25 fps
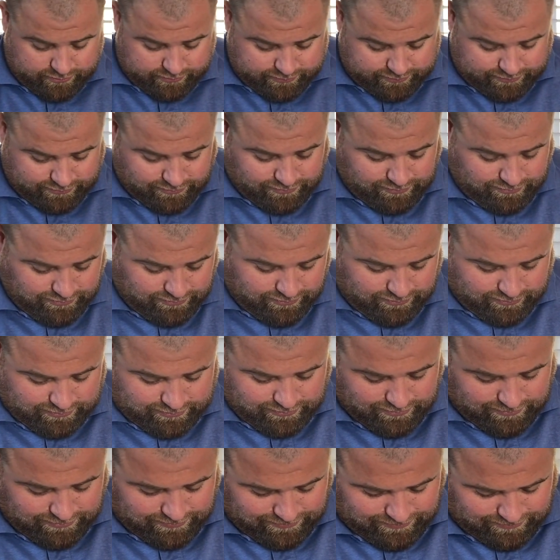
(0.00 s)

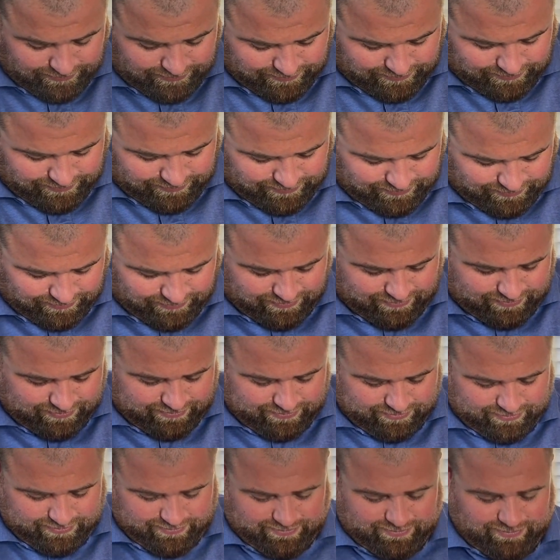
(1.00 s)

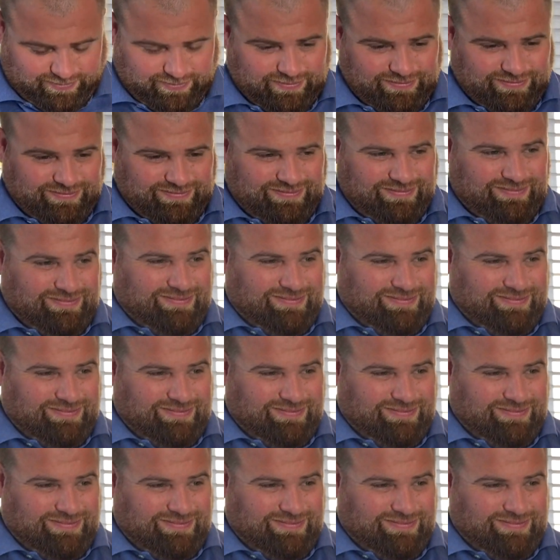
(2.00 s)
Nobody speaks.